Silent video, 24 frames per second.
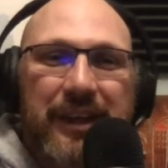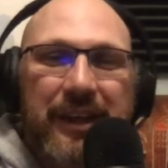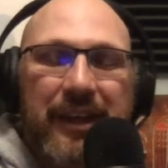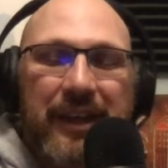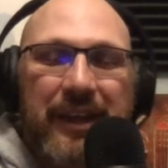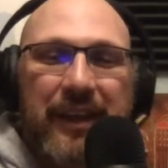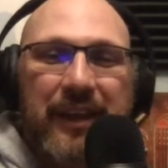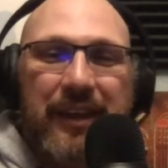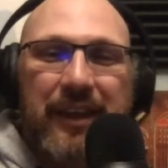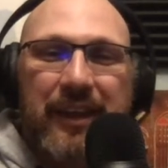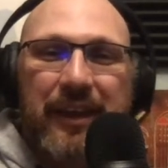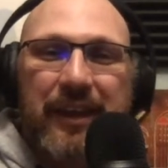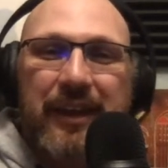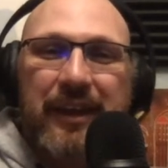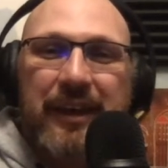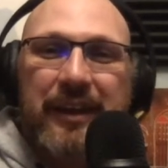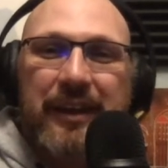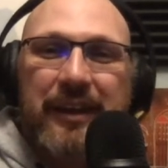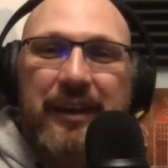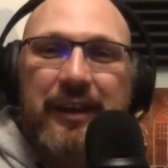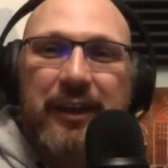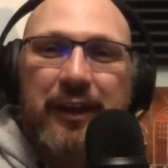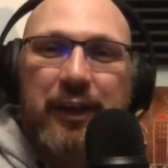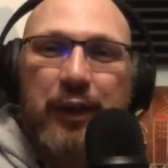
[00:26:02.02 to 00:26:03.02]

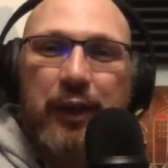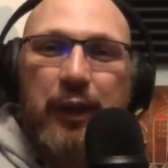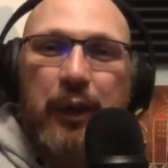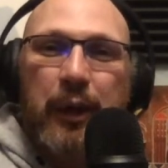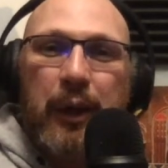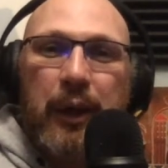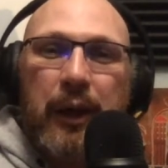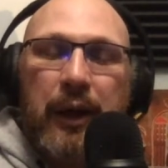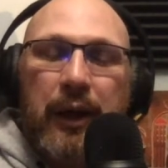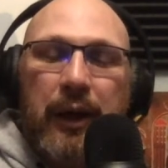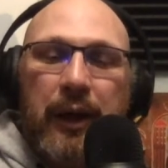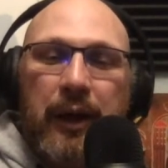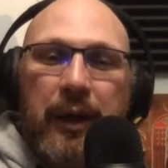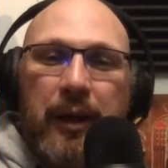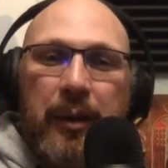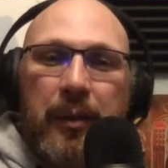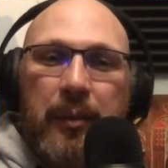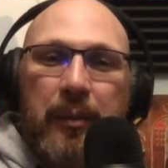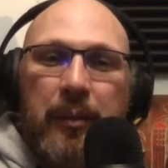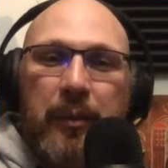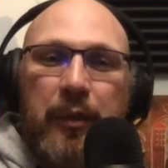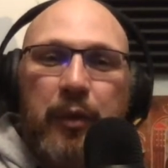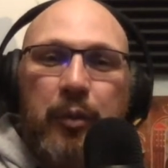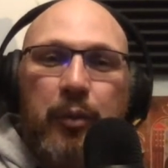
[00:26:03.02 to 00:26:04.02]
then
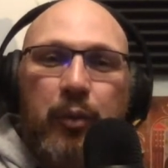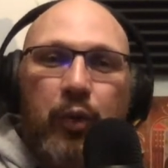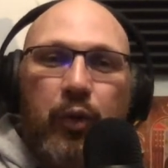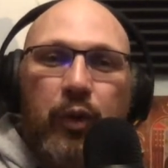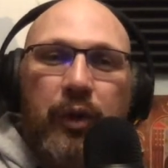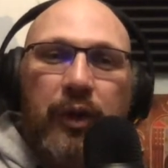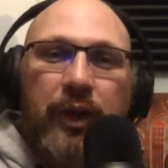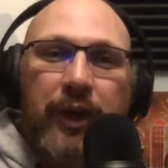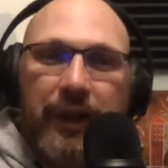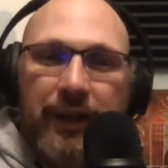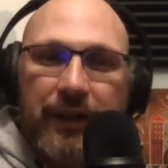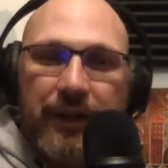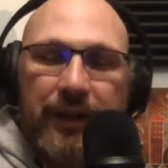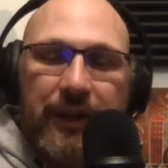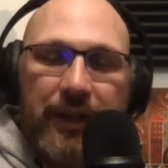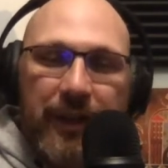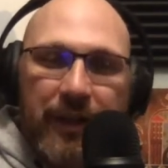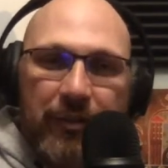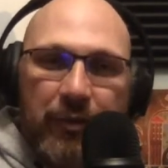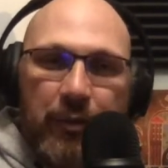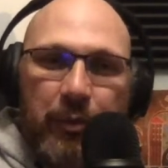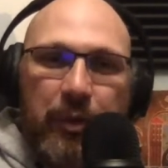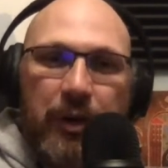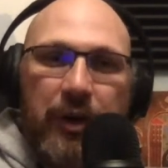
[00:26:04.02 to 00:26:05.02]
they're more likely to
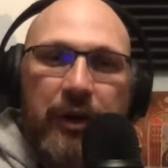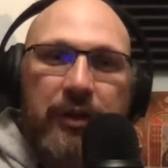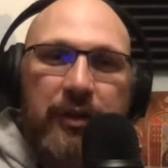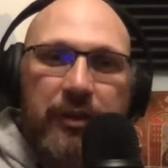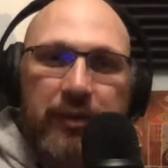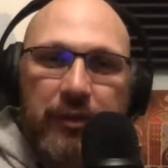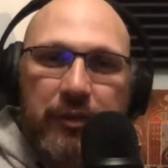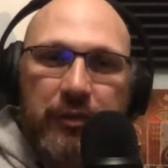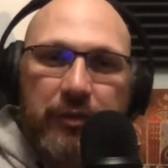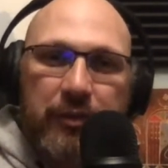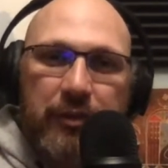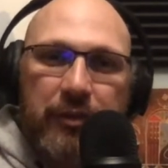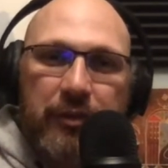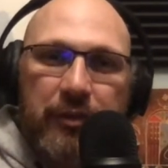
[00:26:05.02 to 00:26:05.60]
have a positive